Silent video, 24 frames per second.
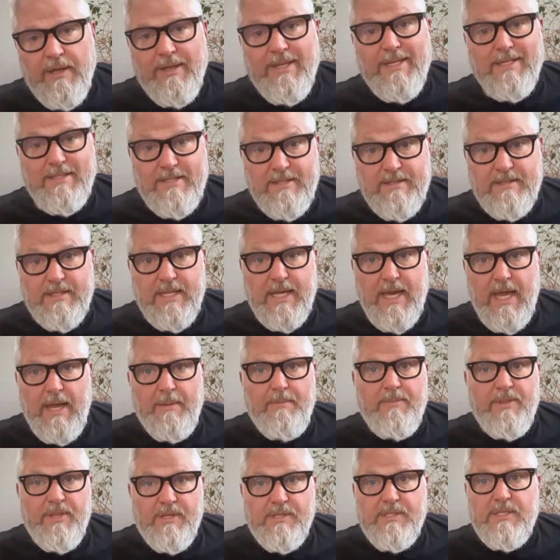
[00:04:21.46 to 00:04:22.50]
this is the
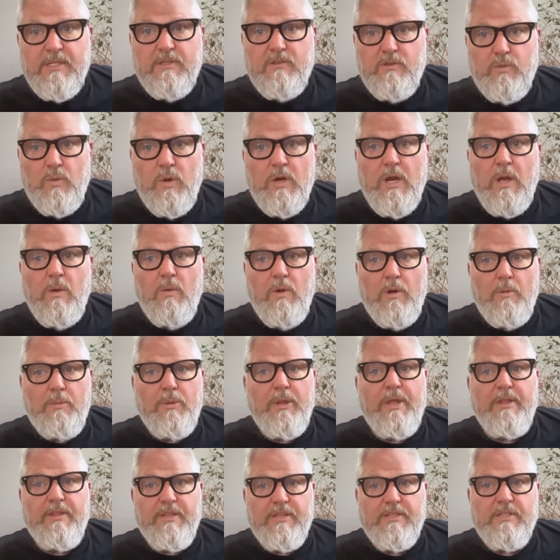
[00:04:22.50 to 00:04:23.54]
game. This is what I want to
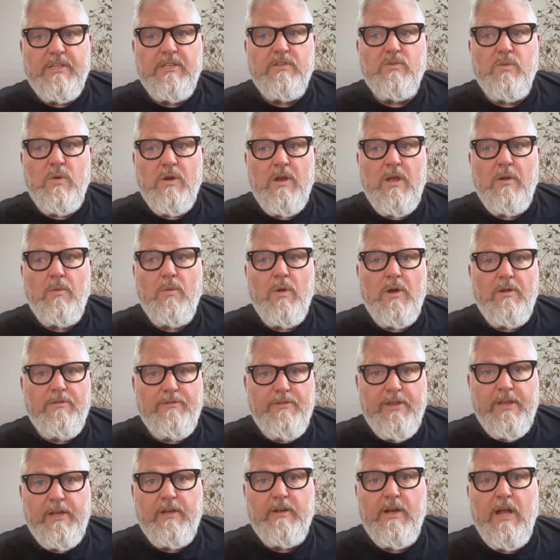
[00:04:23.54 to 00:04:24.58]
play. This is what I want to
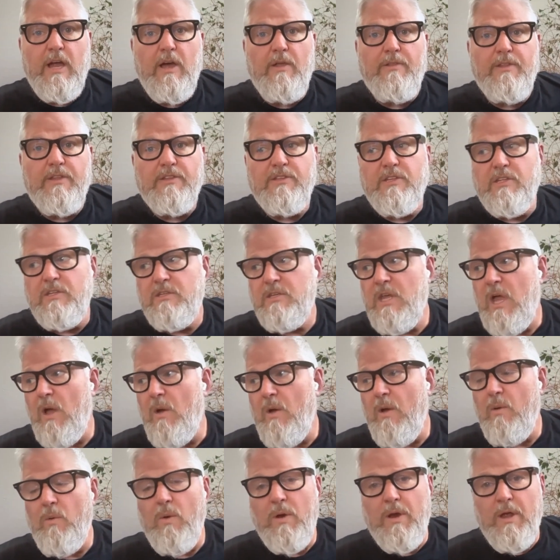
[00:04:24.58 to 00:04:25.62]
figure out. This is how
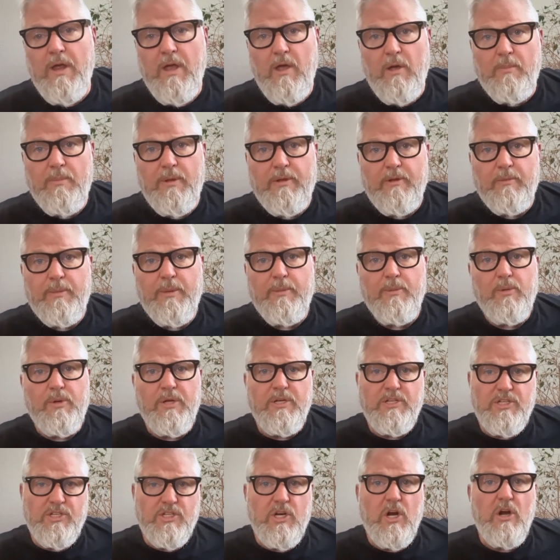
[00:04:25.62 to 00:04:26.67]
I want to help other people
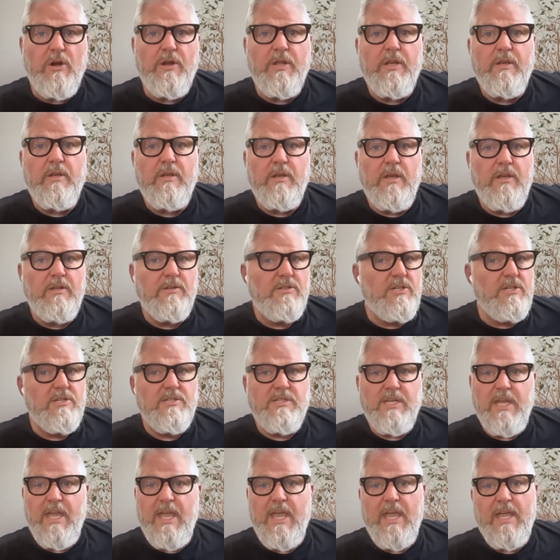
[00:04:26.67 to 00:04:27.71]
get started and
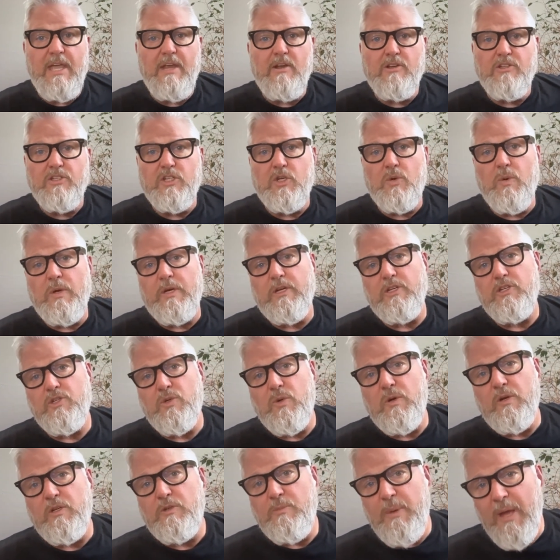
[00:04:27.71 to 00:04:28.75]
just say, hey, here's the quickest,
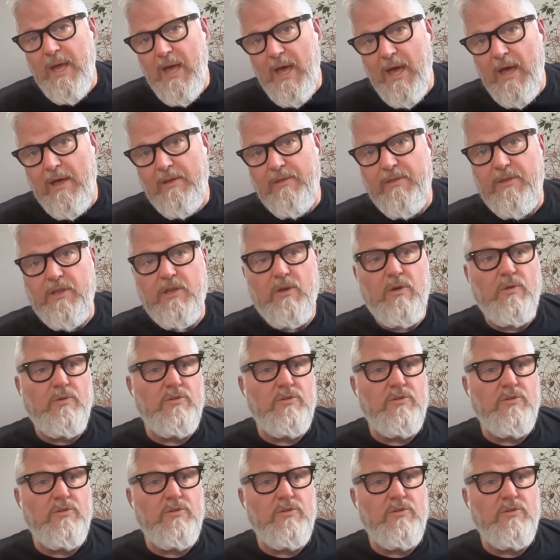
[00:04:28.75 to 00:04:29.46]
shortest path.